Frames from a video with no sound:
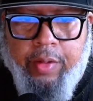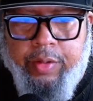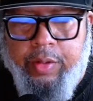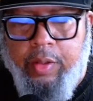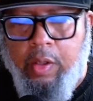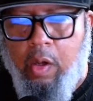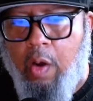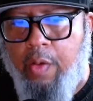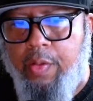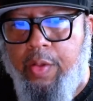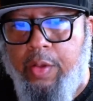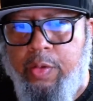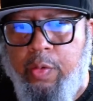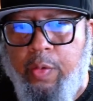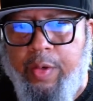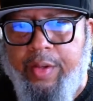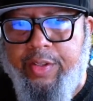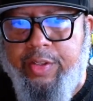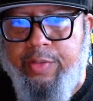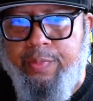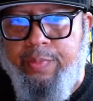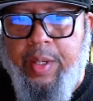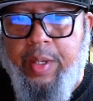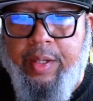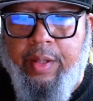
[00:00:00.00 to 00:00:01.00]
So all they're doing is
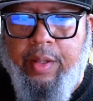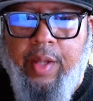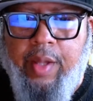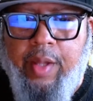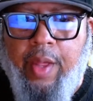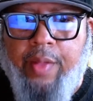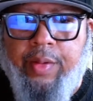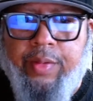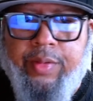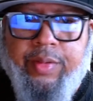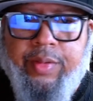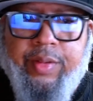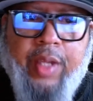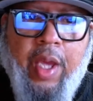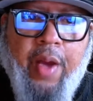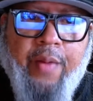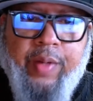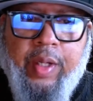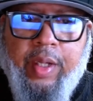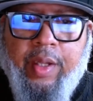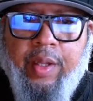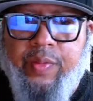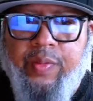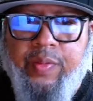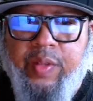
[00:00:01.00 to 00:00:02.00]
spending another
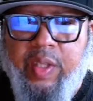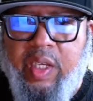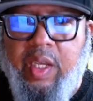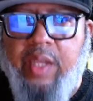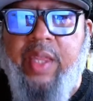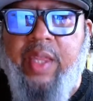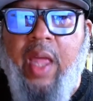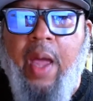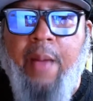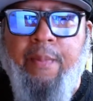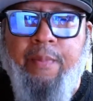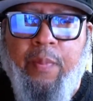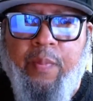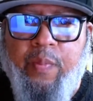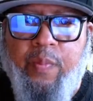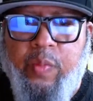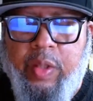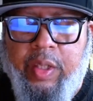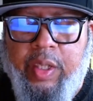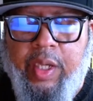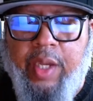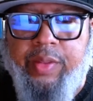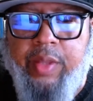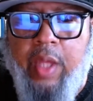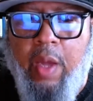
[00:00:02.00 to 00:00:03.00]
70 to get
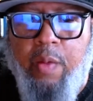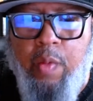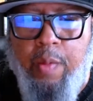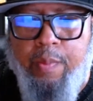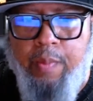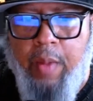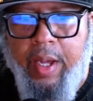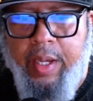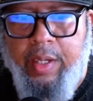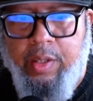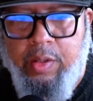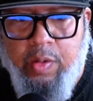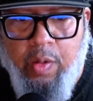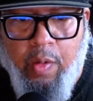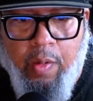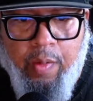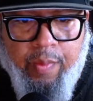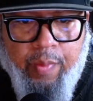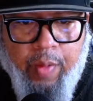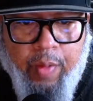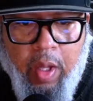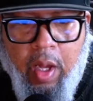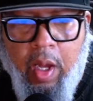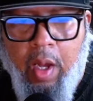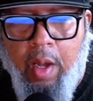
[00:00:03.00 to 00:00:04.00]
that remainder
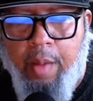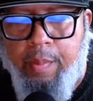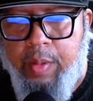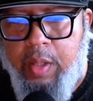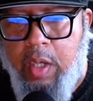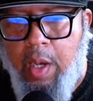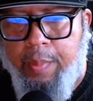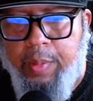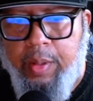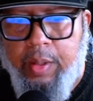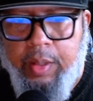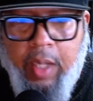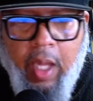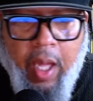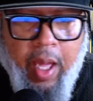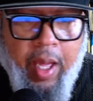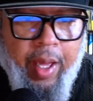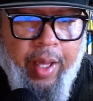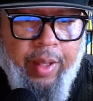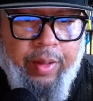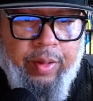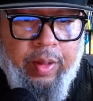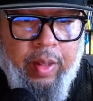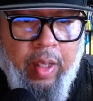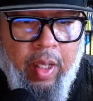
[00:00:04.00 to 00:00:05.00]
couple of
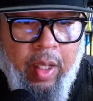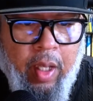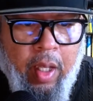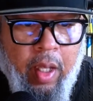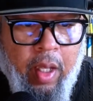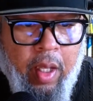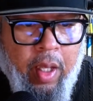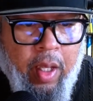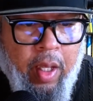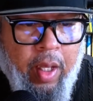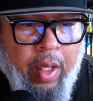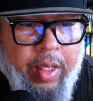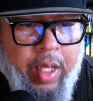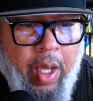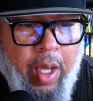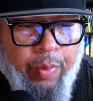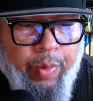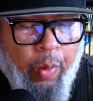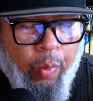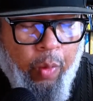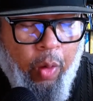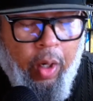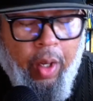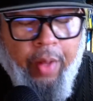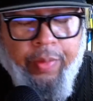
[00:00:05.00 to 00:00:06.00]
guides. Yeah,
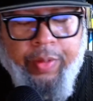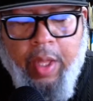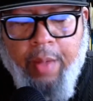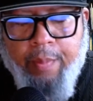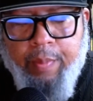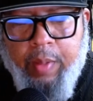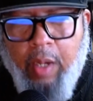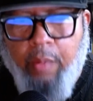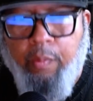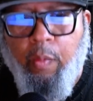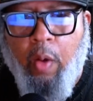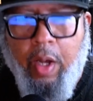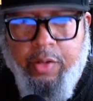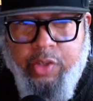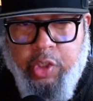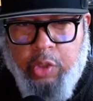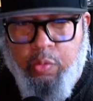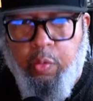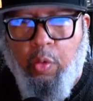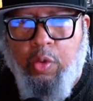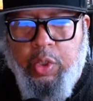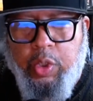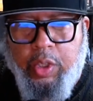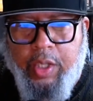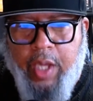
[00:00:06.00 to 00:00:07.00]
we'll work out that. But I just
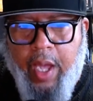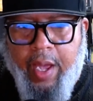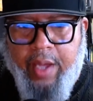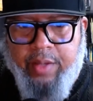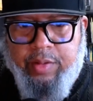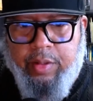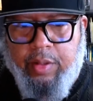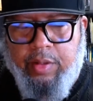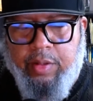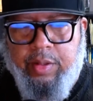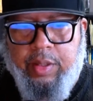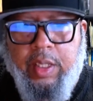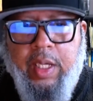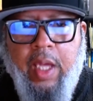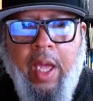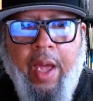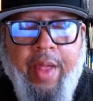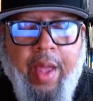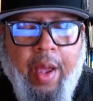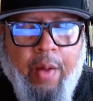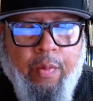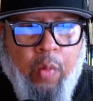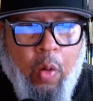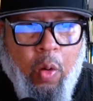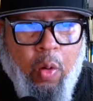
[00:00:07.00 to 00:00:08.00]
want you guys to see how
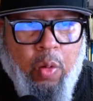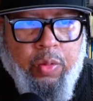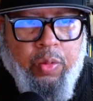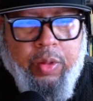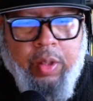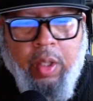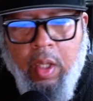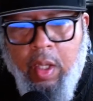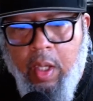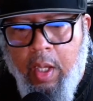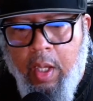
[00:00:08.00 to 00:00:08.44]
that works.